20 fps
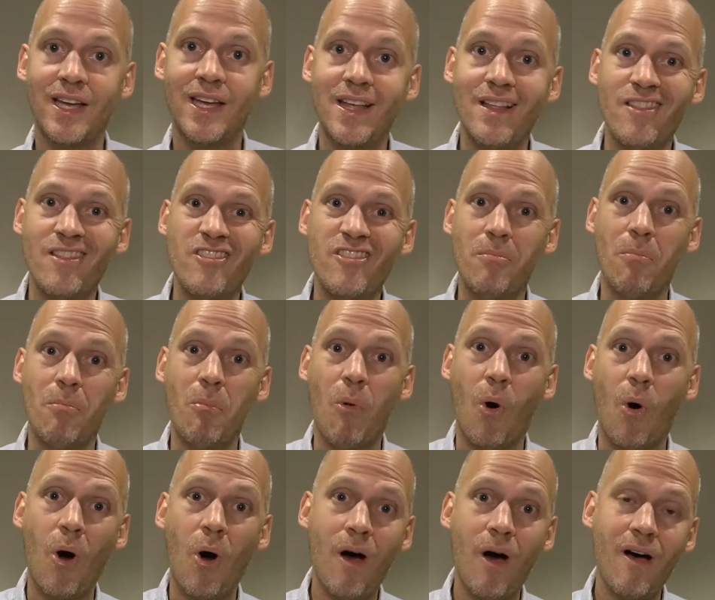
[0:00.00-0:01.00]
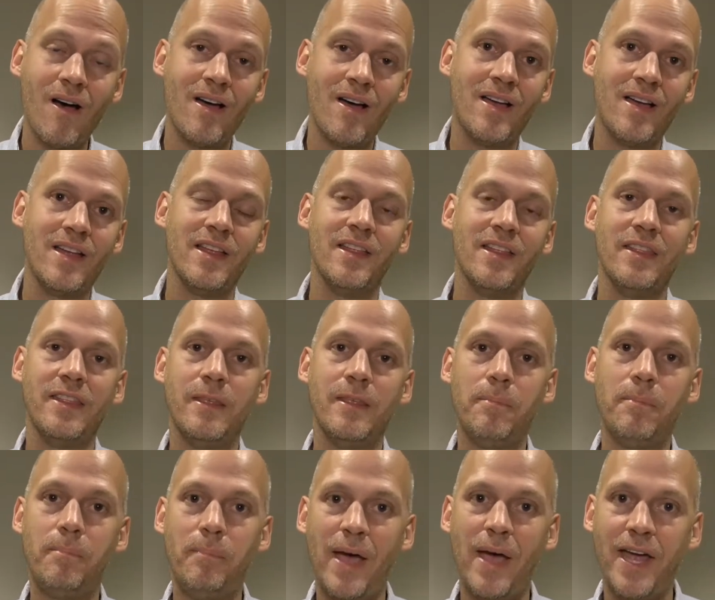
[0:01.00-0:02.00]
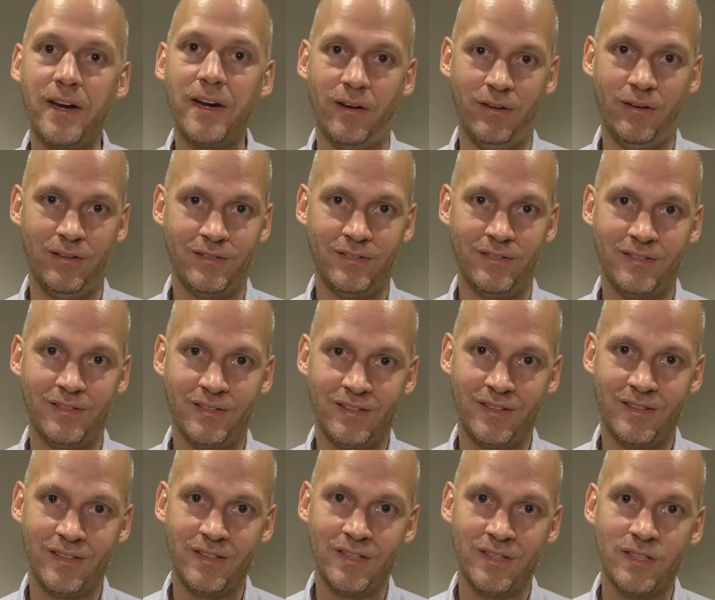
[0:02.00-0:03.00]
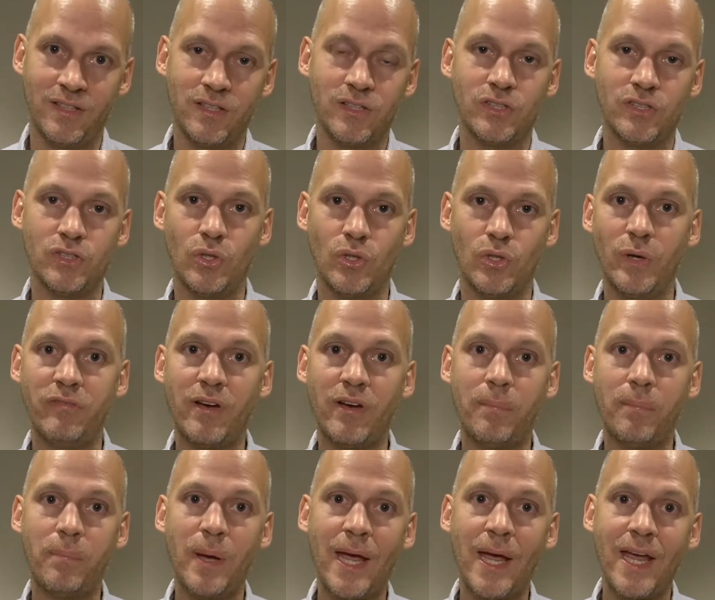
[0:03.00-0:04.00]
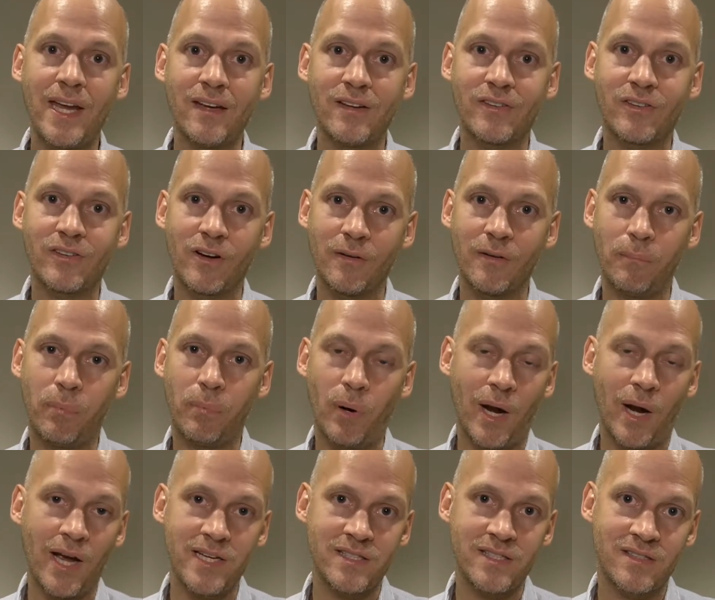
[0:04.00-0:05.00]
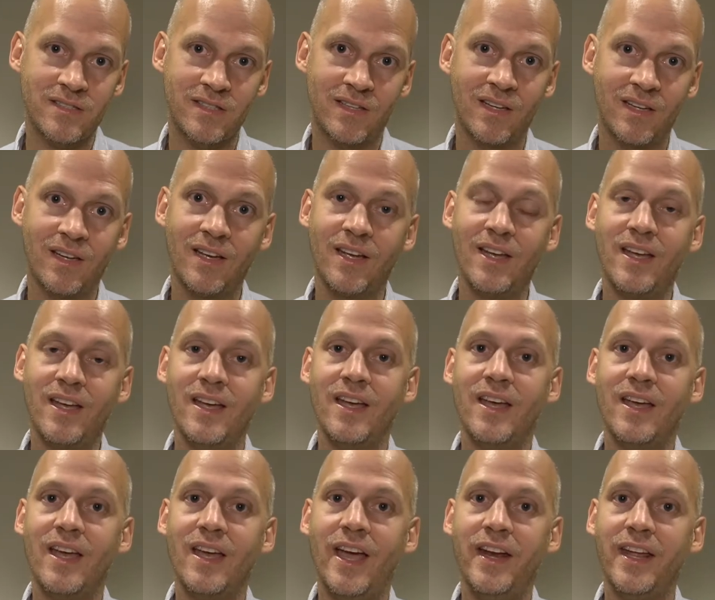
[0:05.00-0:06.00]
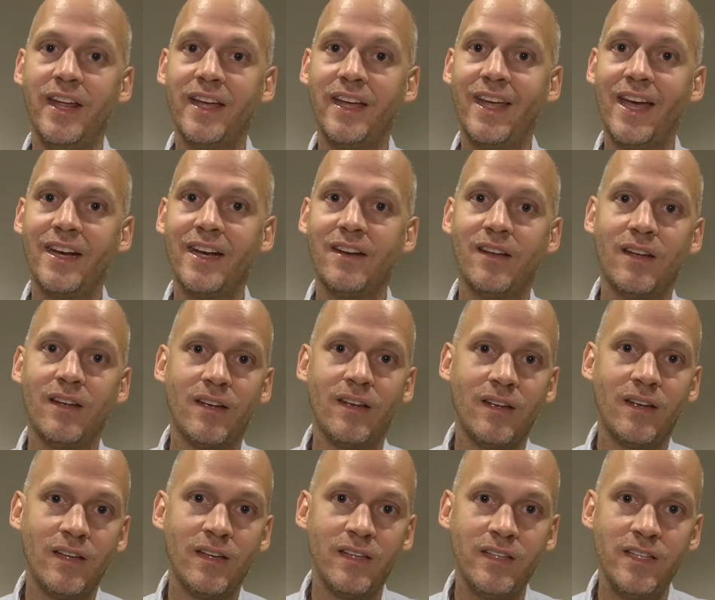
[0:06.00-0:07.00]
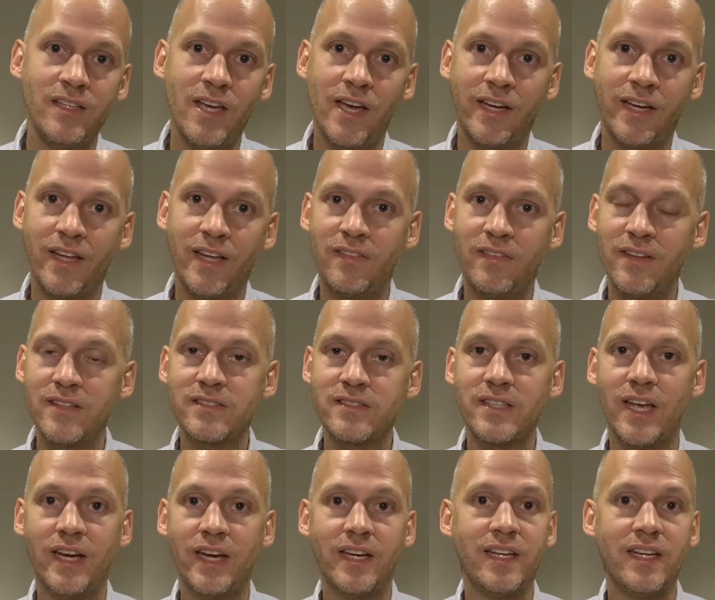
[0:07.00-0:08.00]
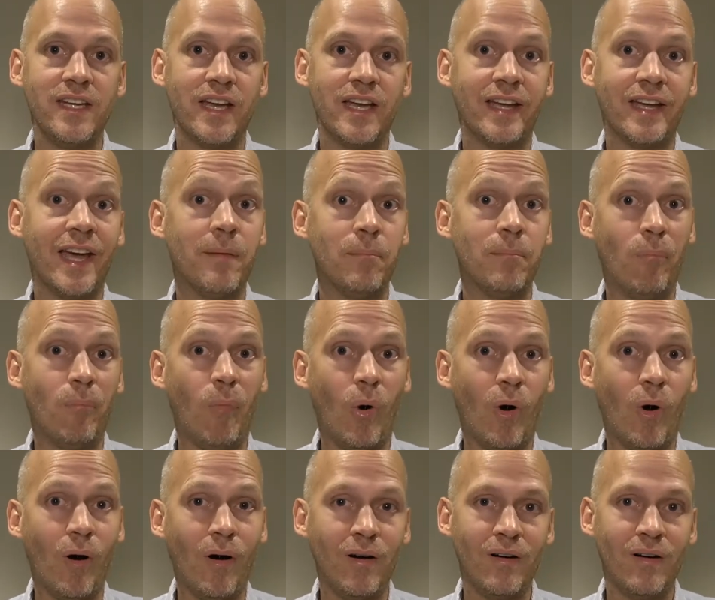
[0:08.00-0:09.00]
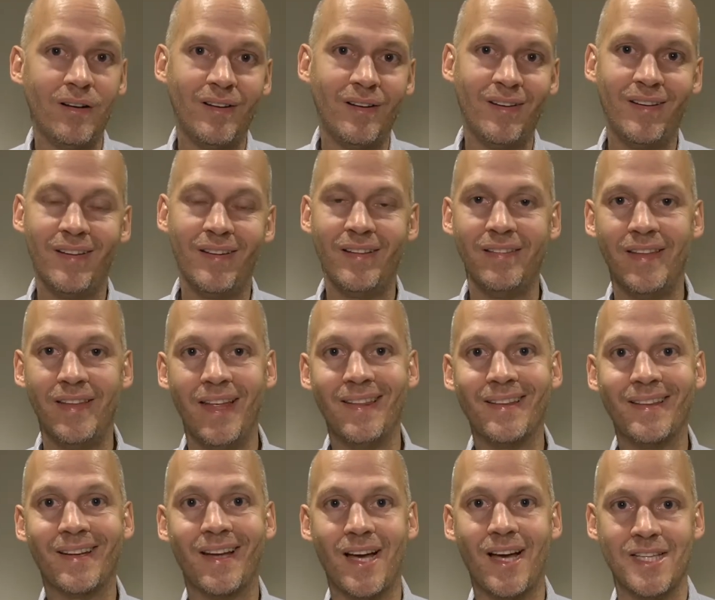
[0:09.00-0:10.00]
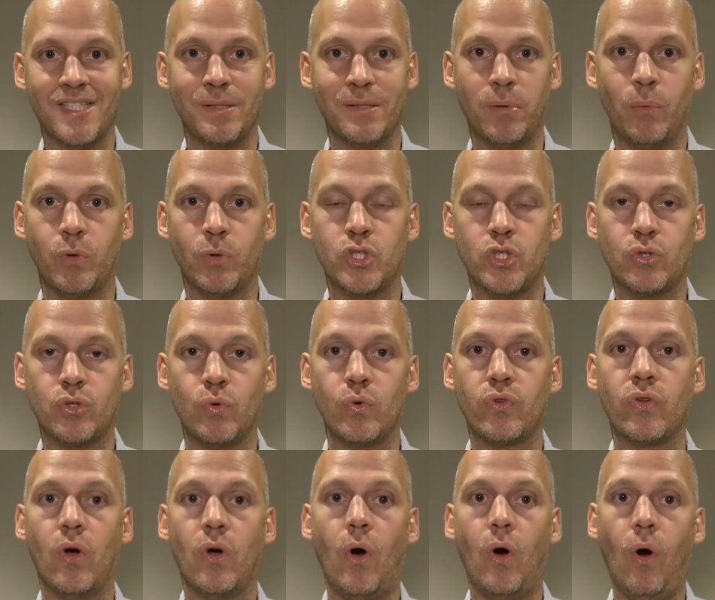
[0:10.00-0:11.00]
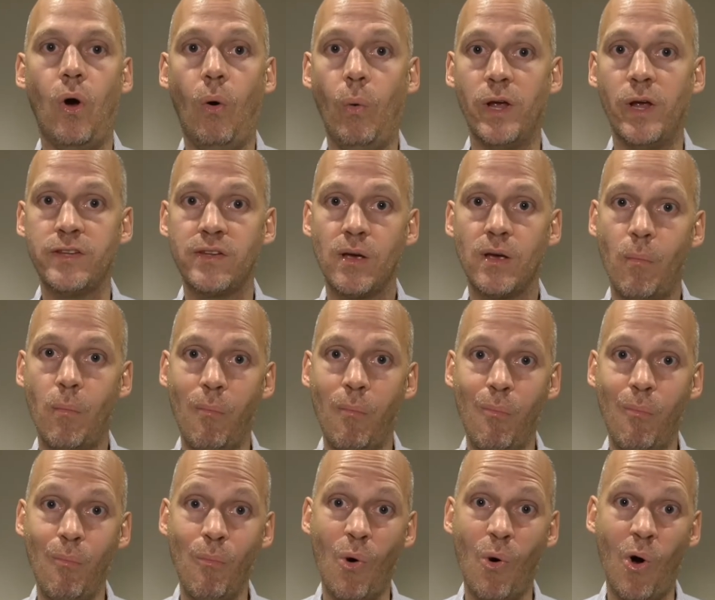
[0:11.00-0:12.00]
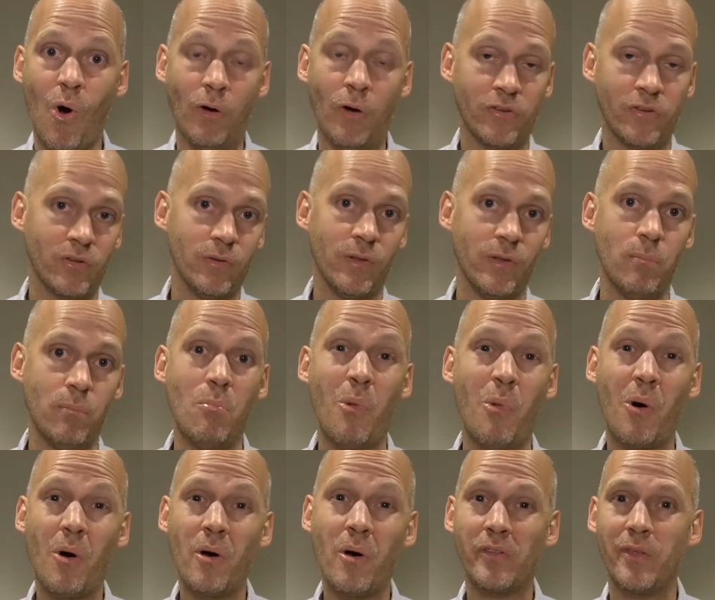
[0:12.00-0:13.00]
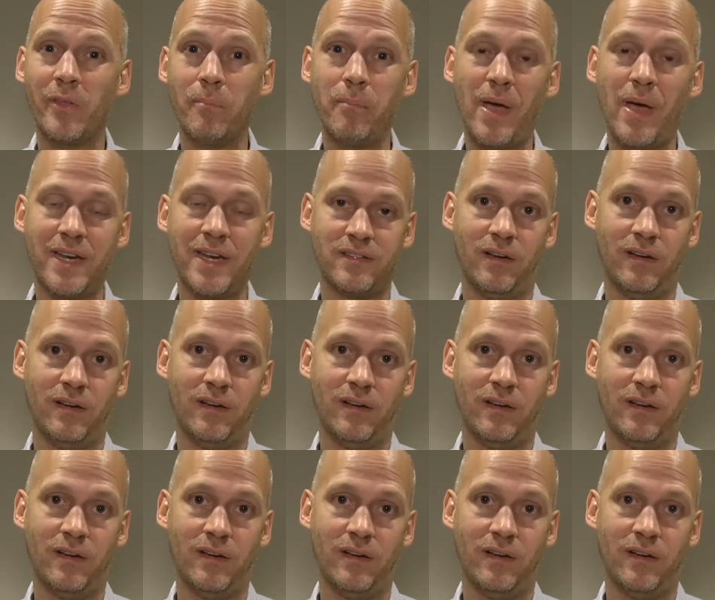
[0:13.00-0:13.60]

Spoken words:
the more, the better. So if I pay a certain price and I get this and here I get more, then the customer would choose always more. So the more, the better.